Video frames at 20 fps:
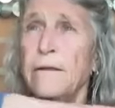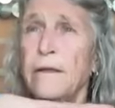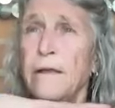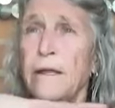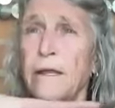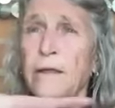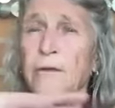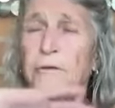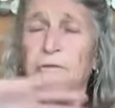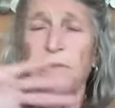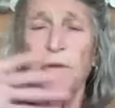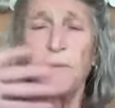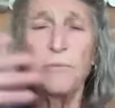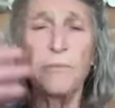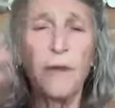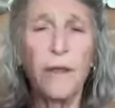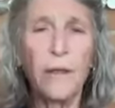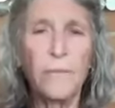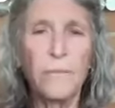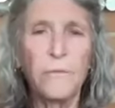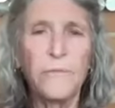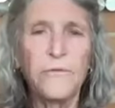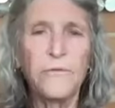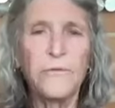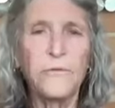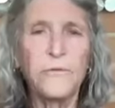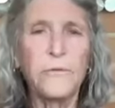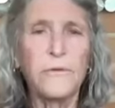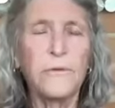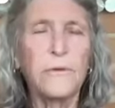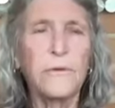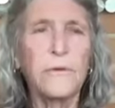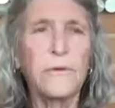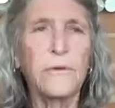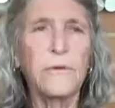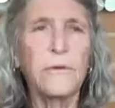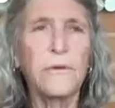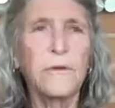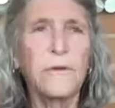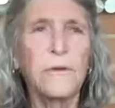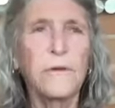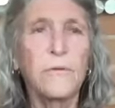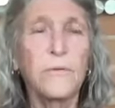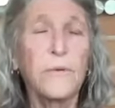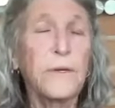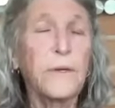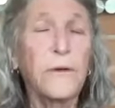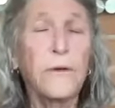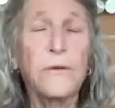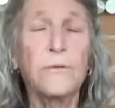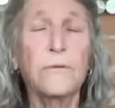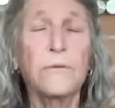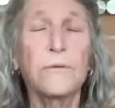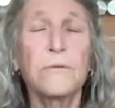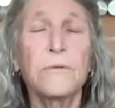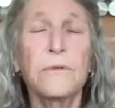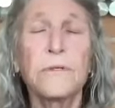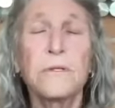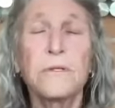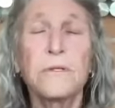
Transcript: And now sometimes we don't.